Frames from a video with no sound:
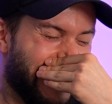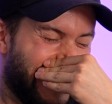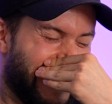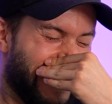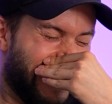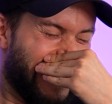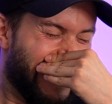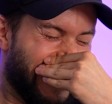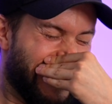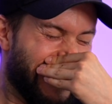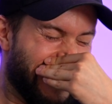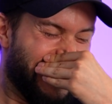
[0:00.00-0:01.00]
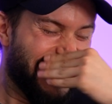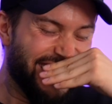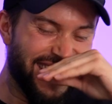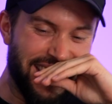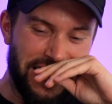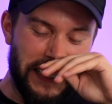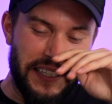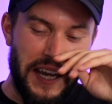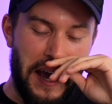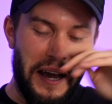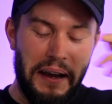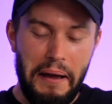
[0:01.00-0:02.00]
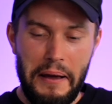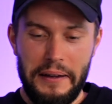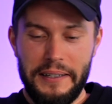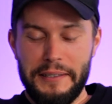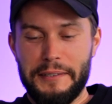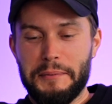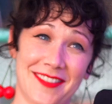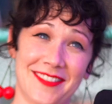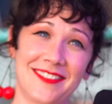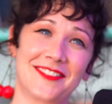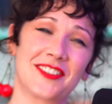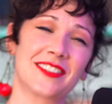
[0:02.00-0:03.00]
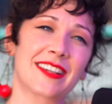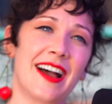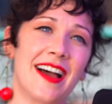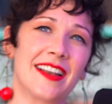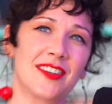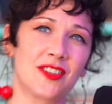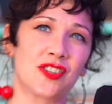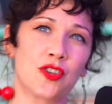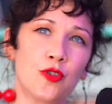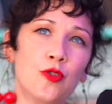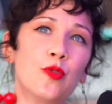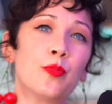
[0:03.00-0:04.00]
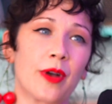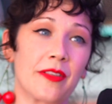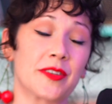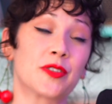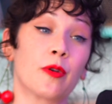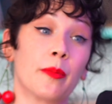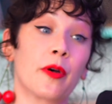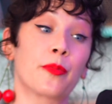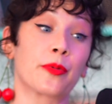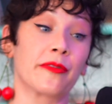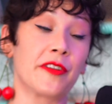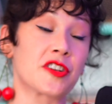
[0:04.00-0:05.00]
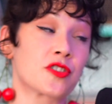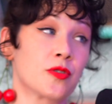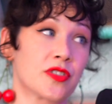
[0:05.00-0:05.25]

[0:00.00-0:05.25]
my mom is one of 11 yeah. and she has she's got two brothers who are both professional